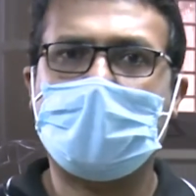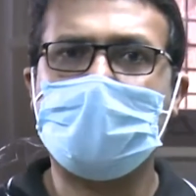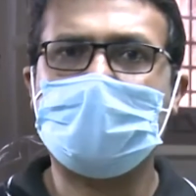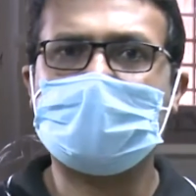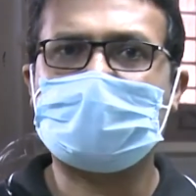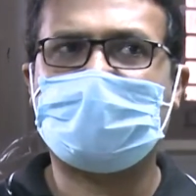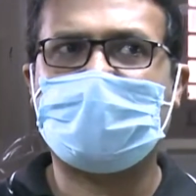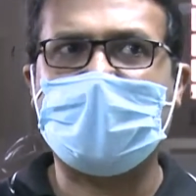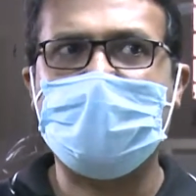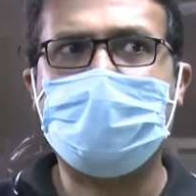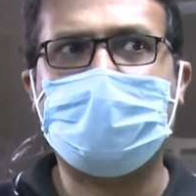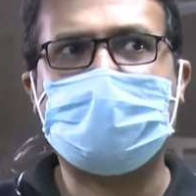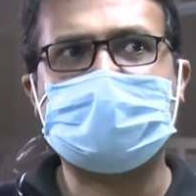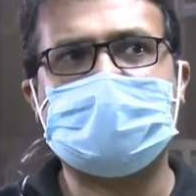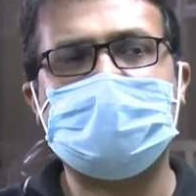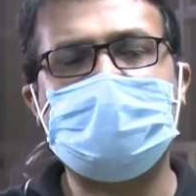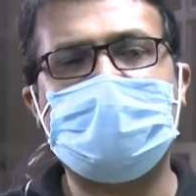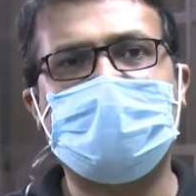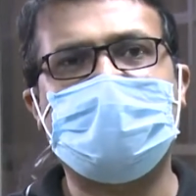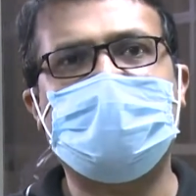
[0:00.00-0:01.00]
almost
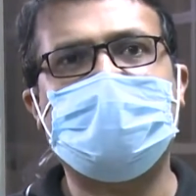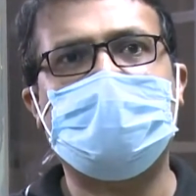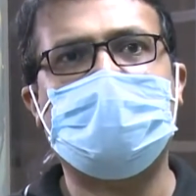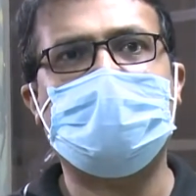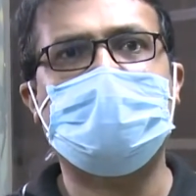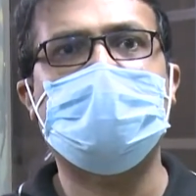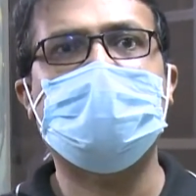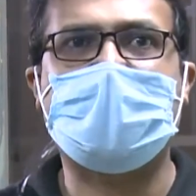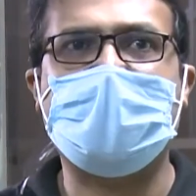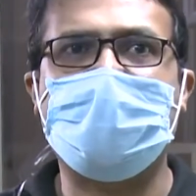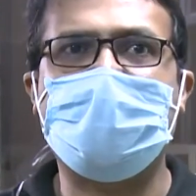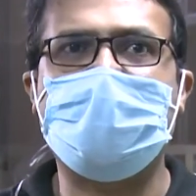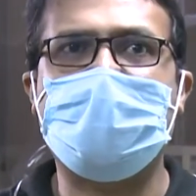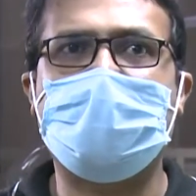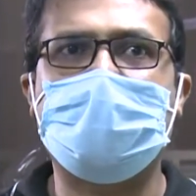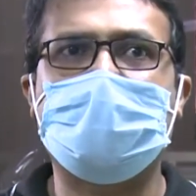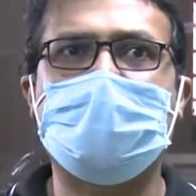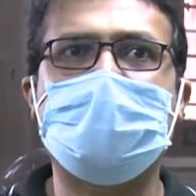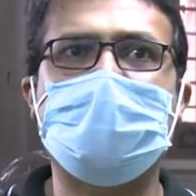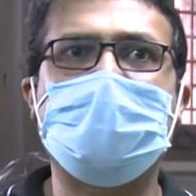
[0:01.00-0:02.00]
5% of the
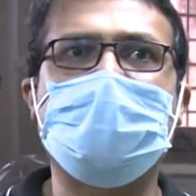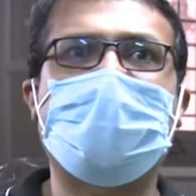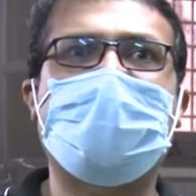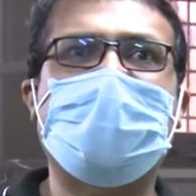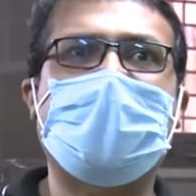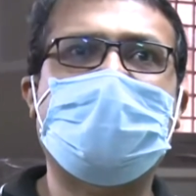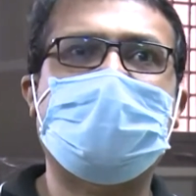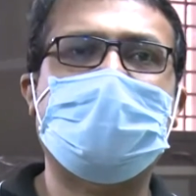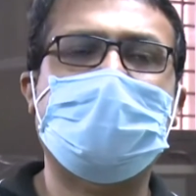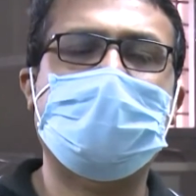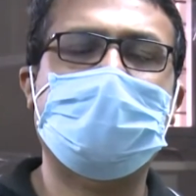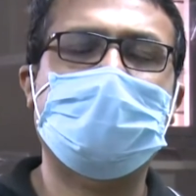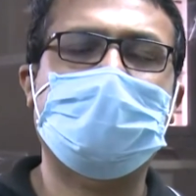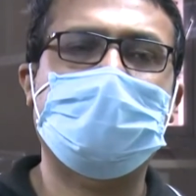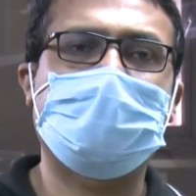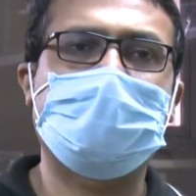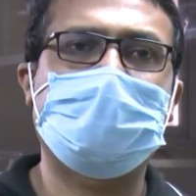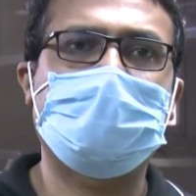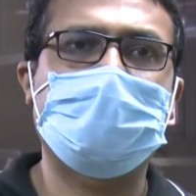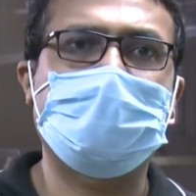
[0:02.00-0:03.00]
COVID
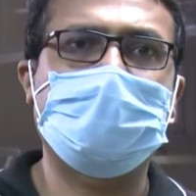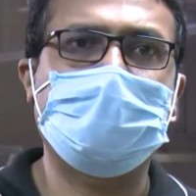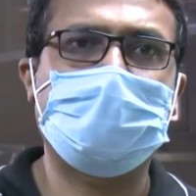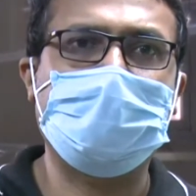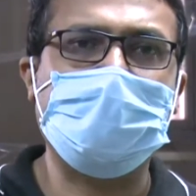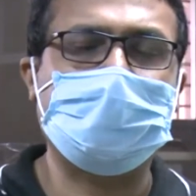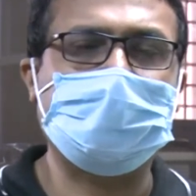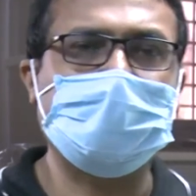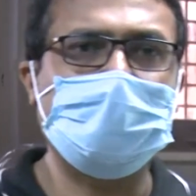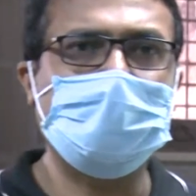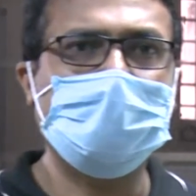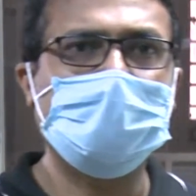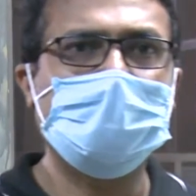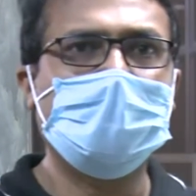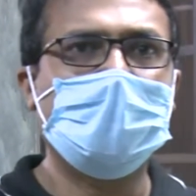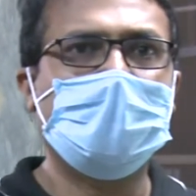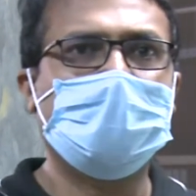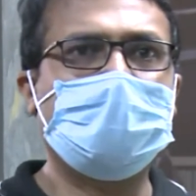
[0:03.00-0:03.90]
infected people